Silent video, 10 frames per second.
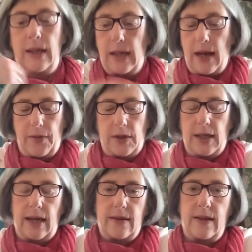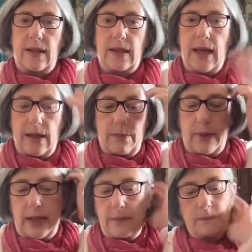in other decks it can
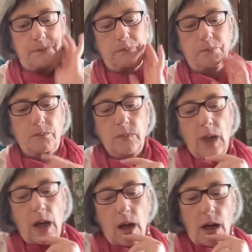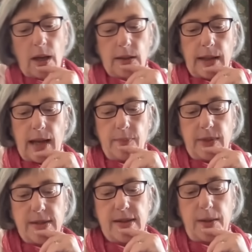be it can
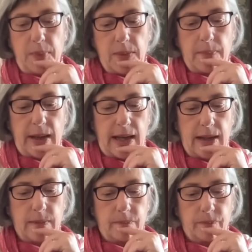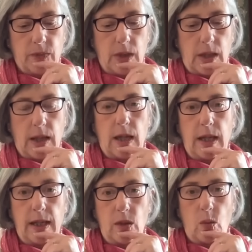be stepping back uh,
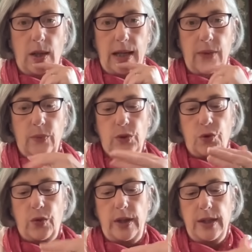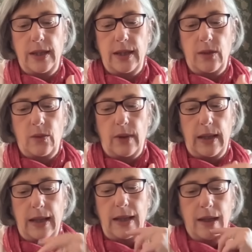in a way, retreating in a
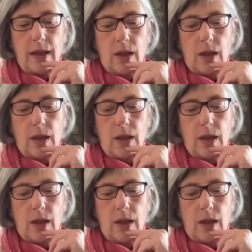way.